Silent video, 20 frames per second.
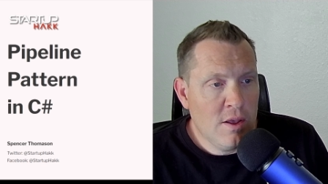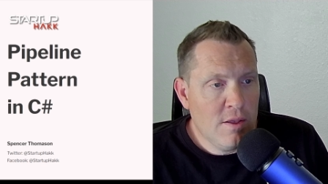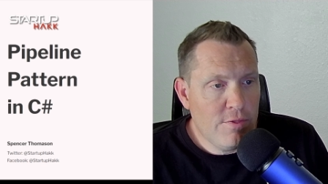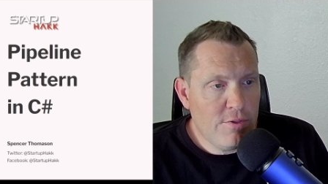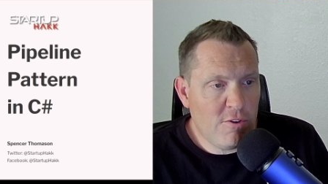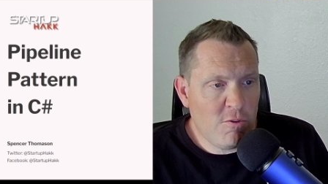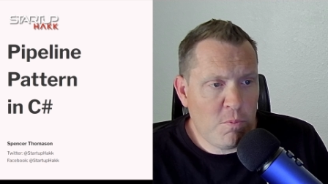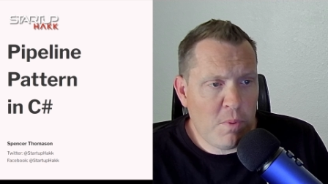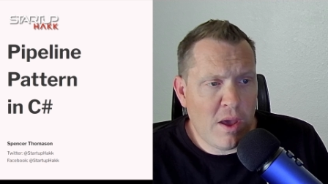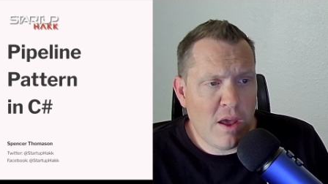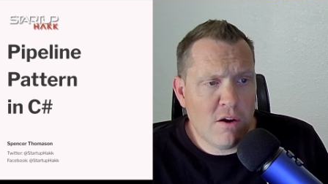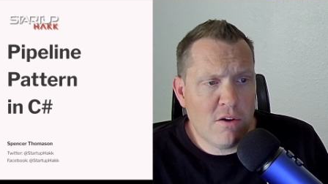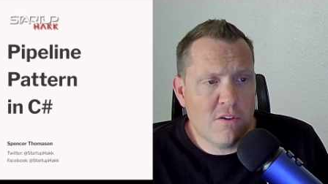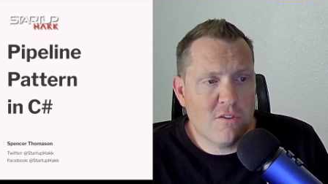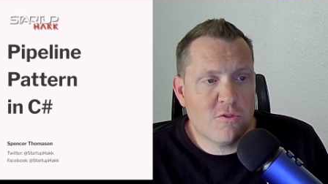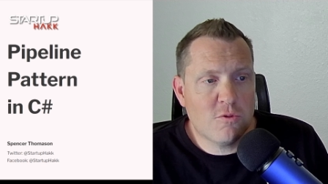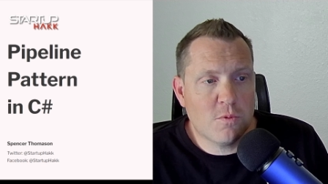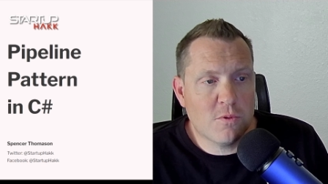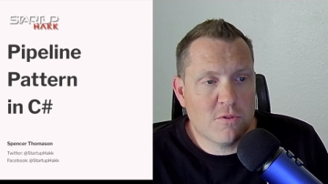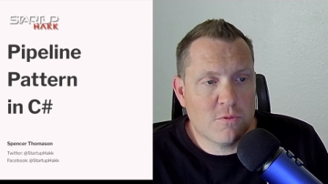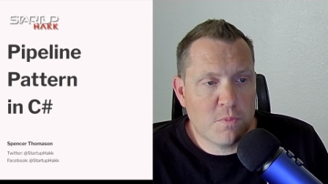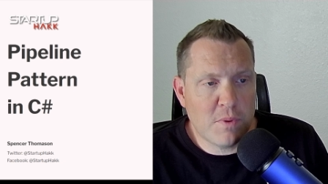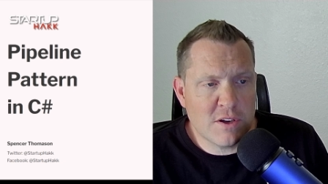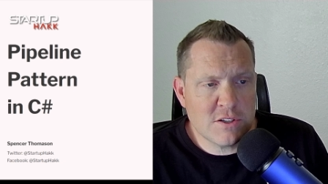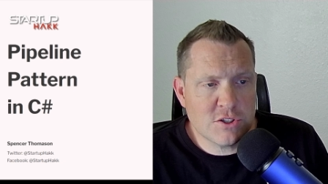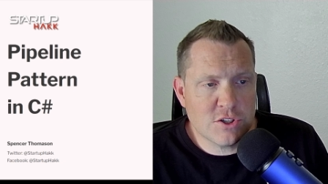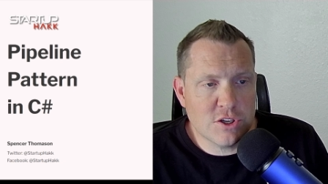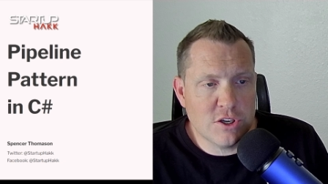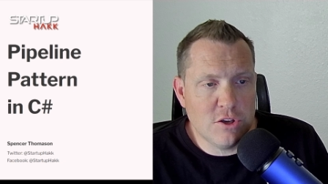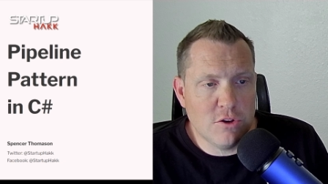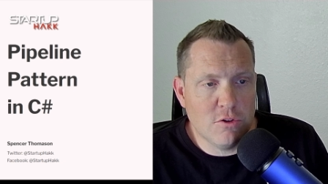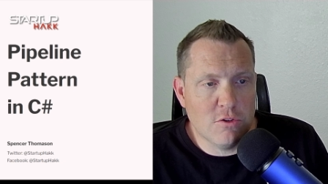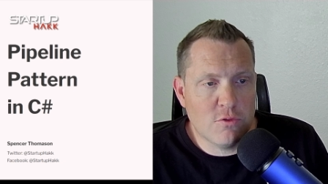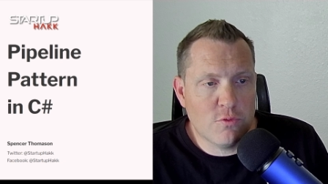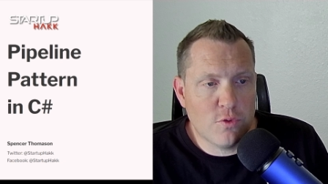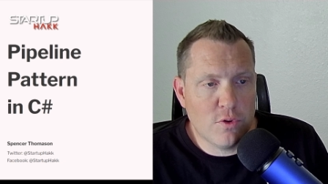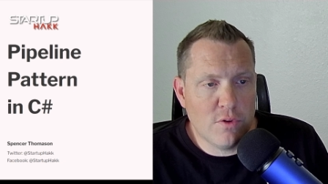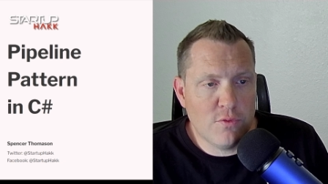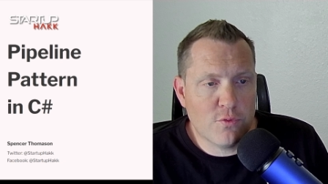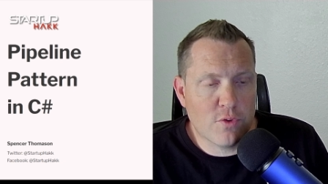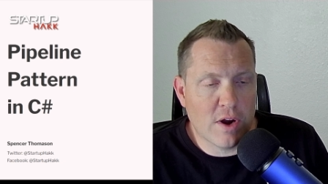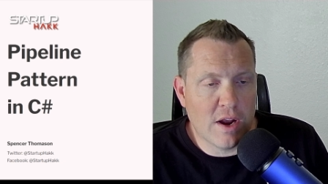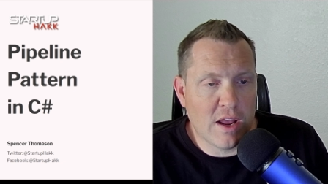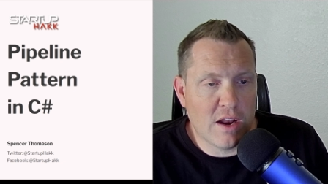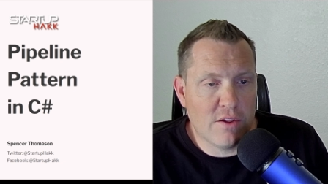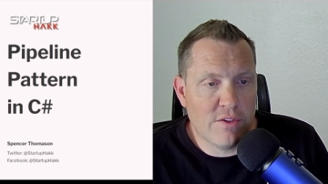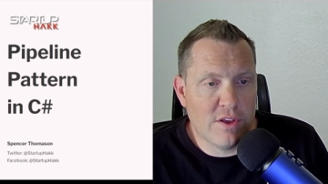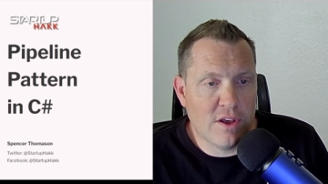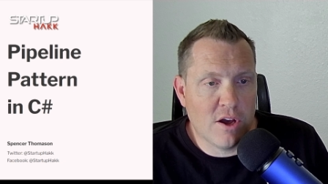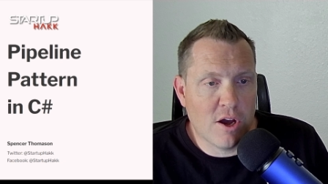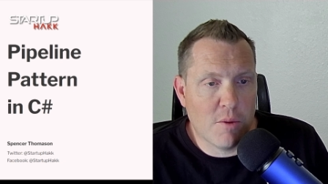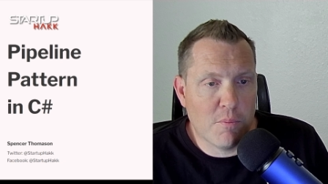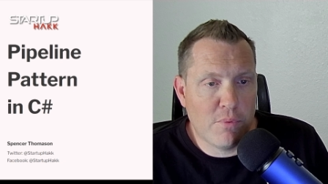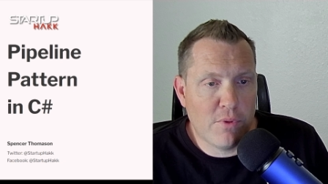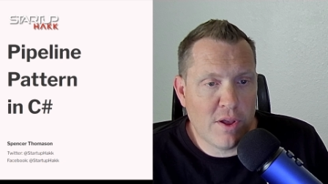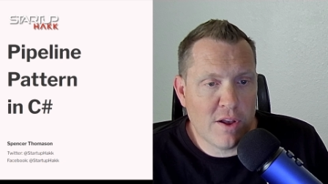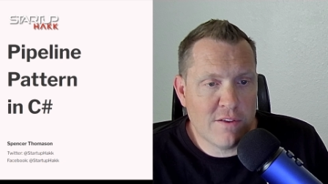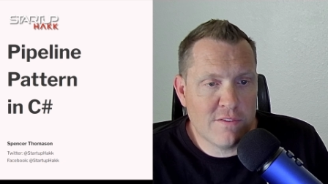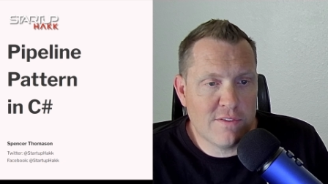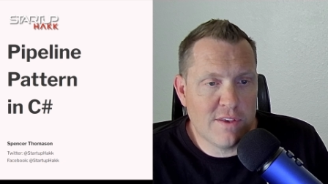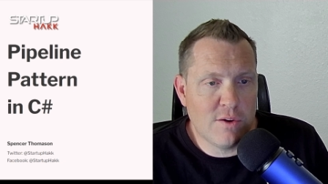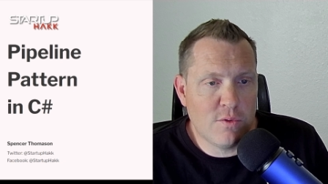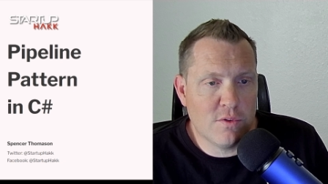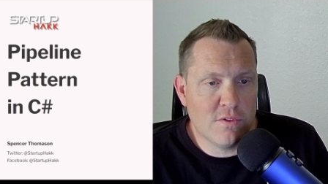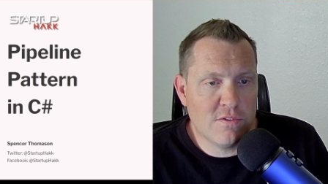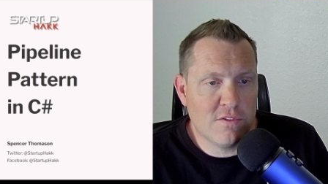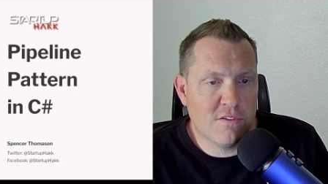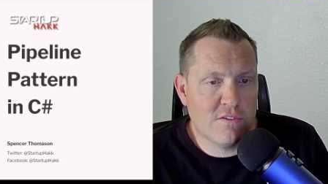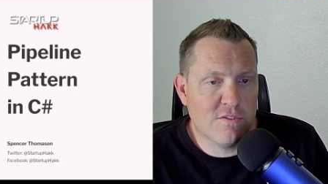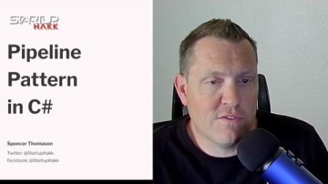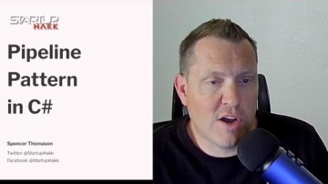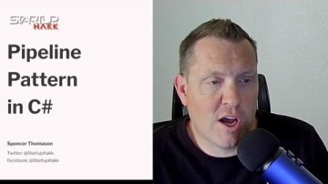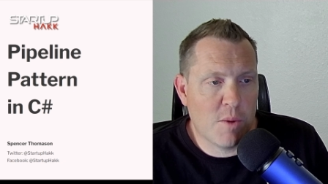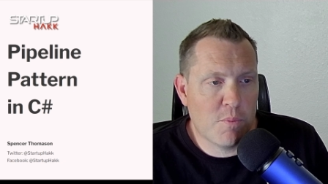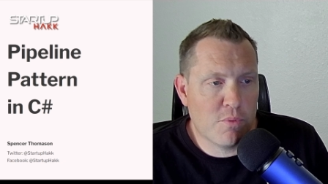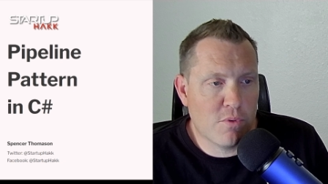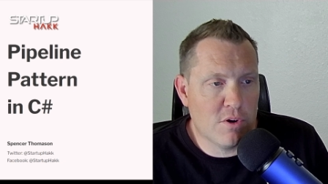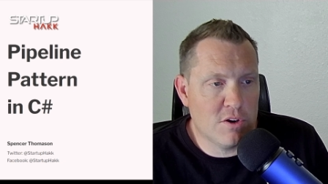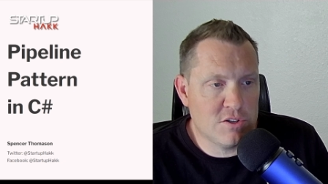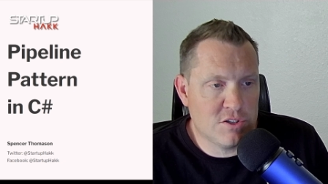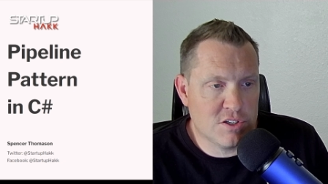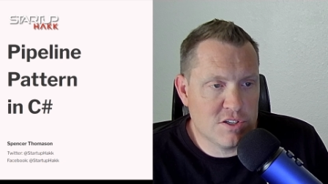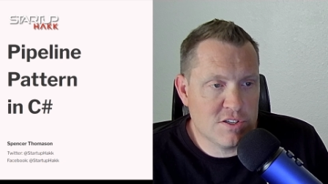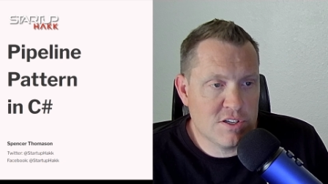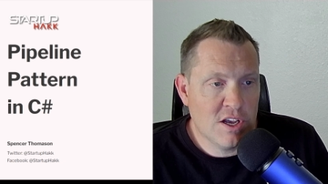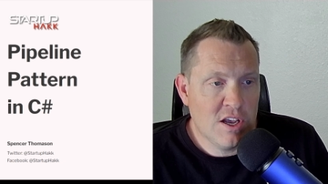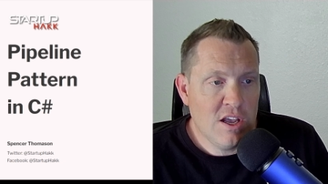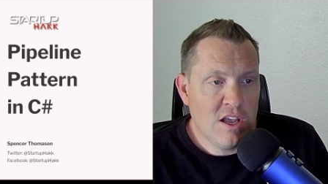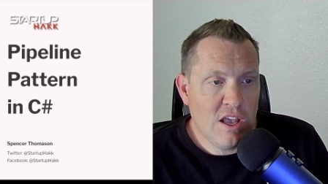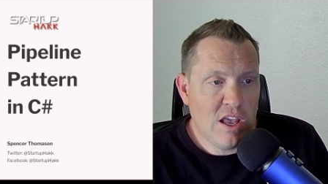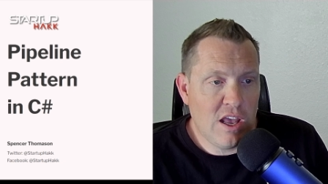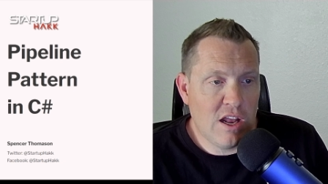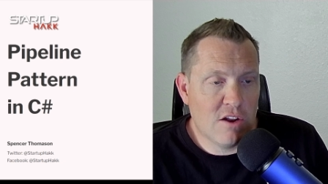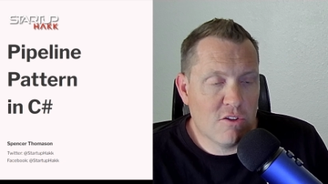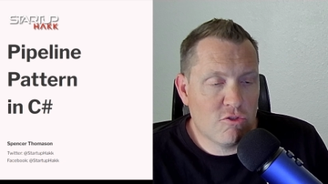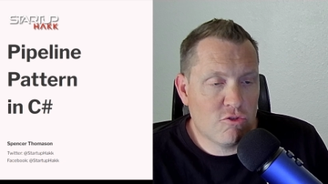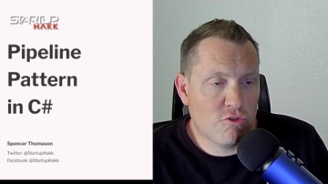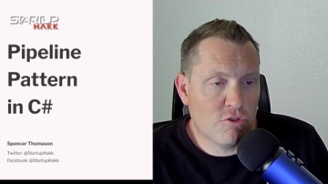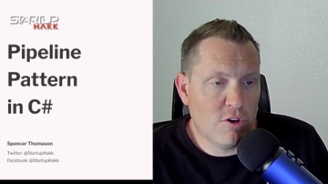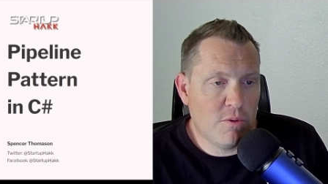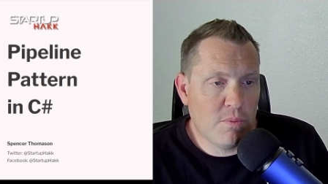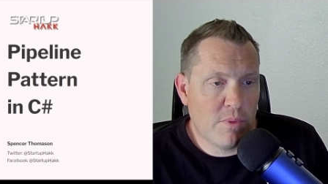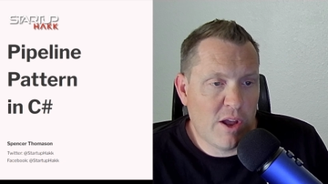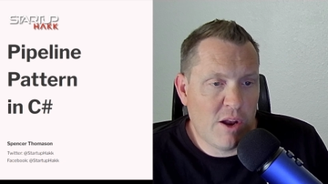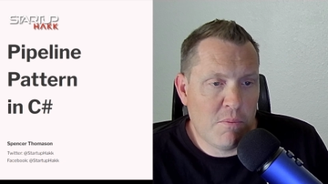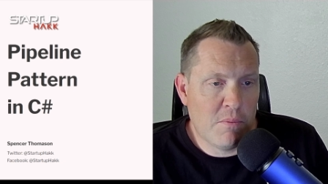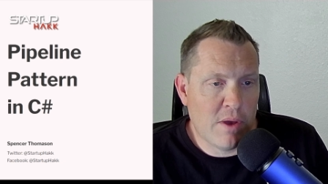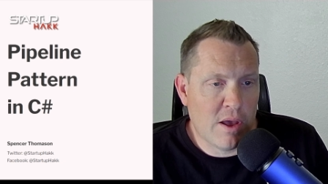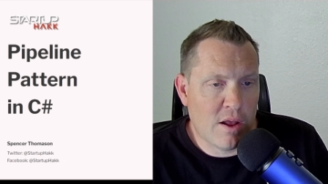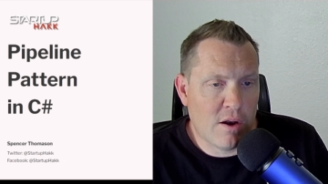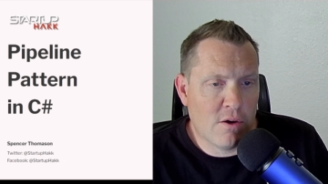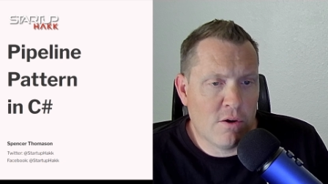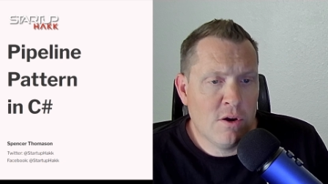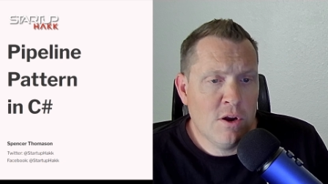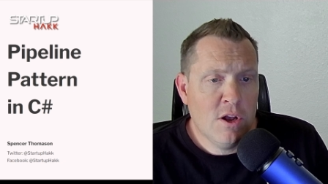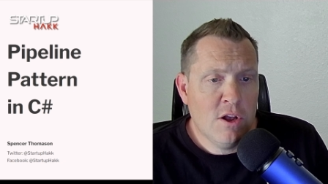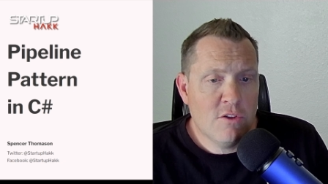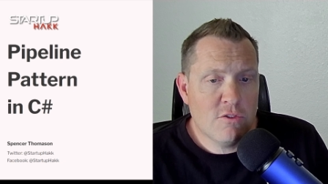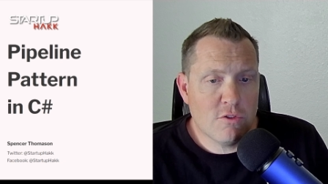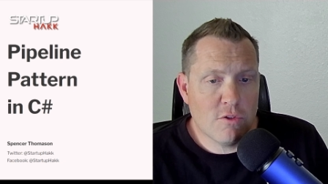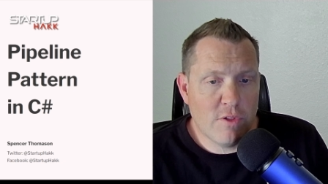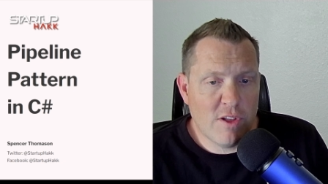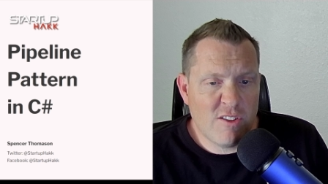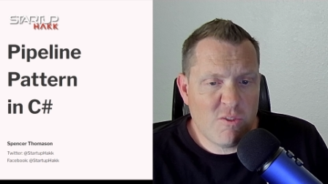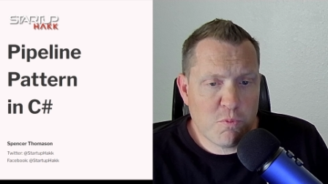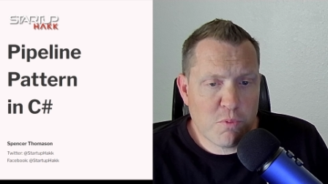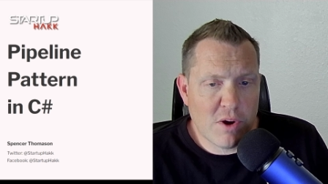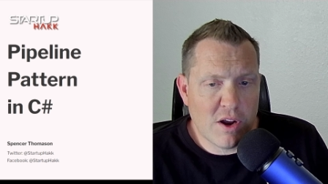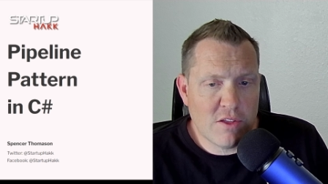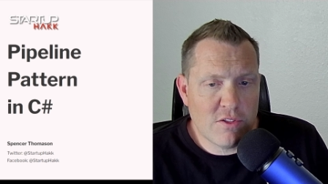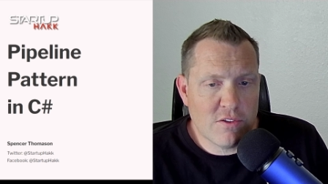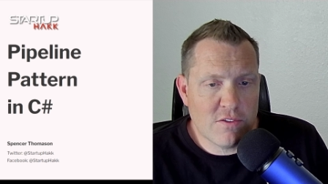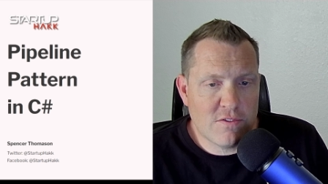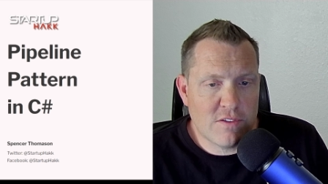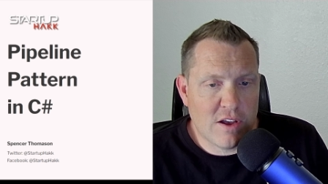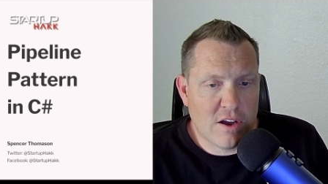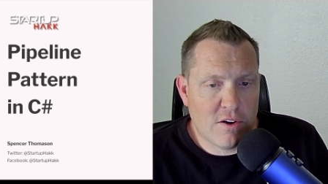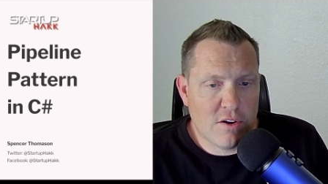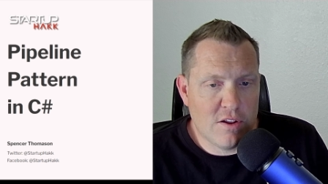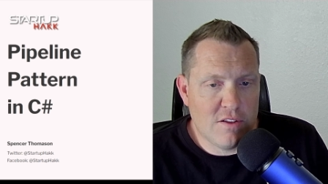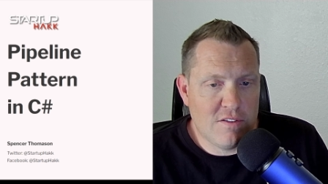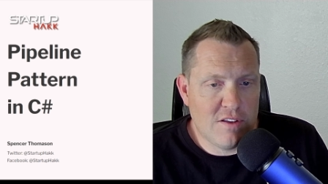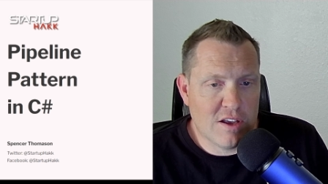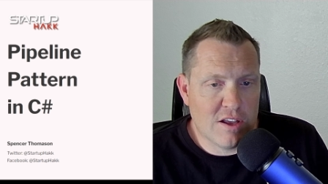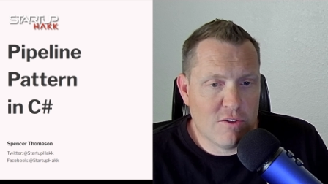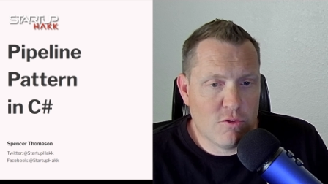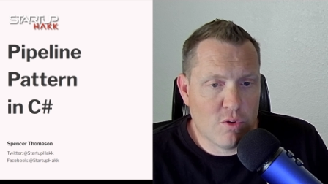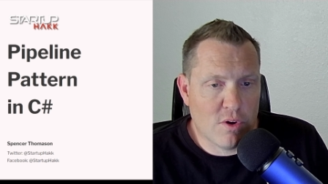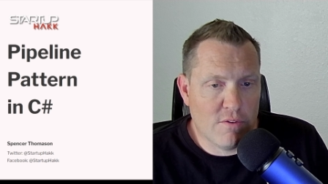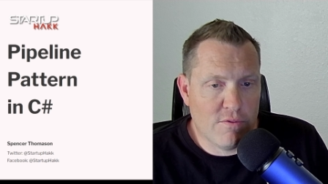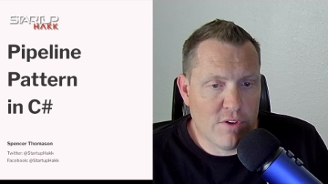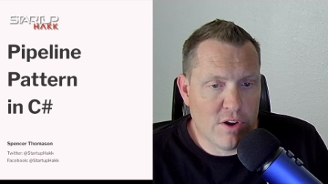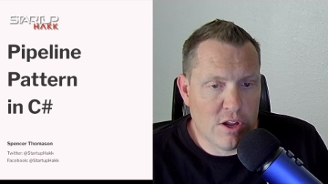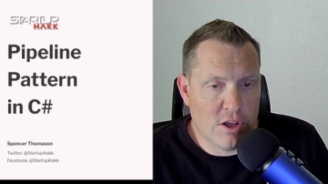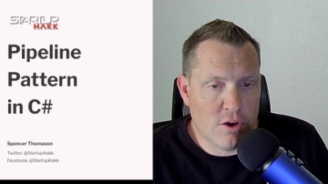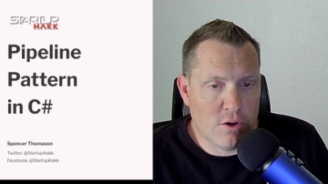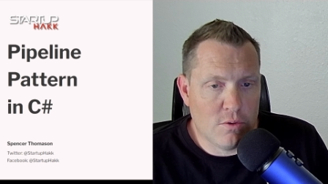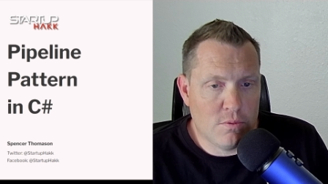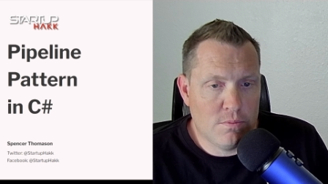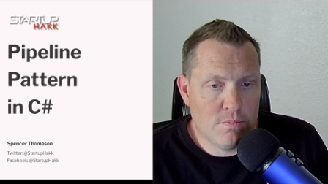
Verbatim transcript: This pattern is especially useful for handling complex sequences of operations in a streamlined manner. So let's break this down and dig into our video.